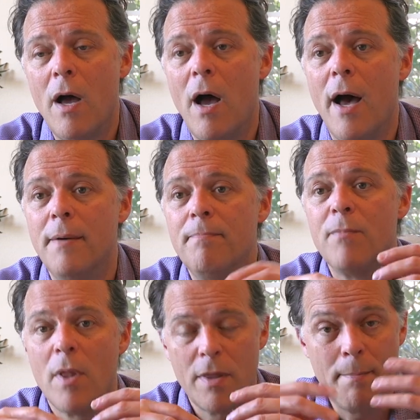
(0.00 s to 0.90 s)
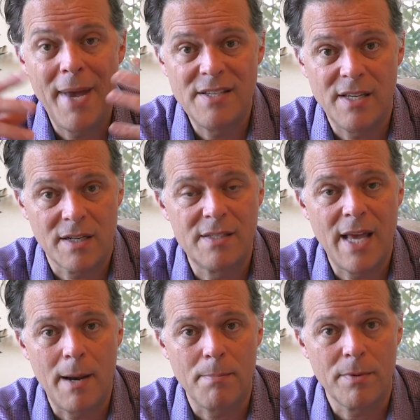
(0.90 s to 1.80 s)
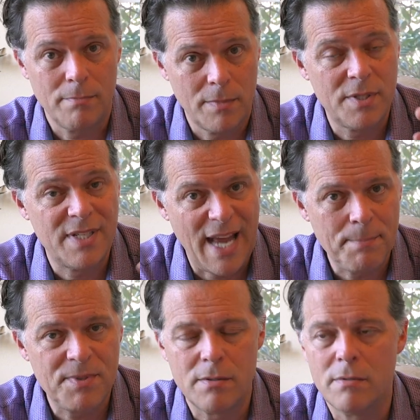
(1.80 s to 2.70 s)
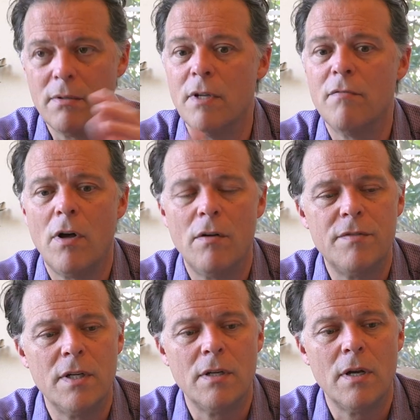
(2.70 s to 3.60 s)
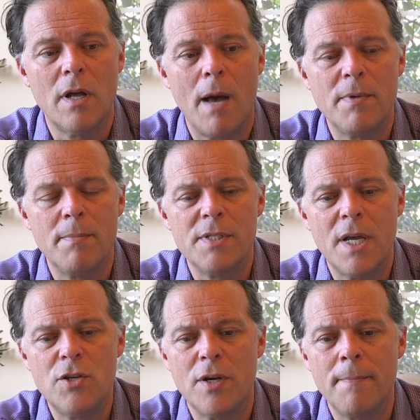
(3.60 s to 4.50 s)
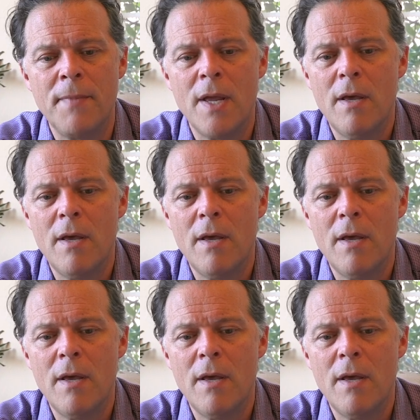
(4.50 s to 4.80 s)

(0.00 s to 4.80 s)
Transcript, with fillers: on the basic setup steps involved in optimization,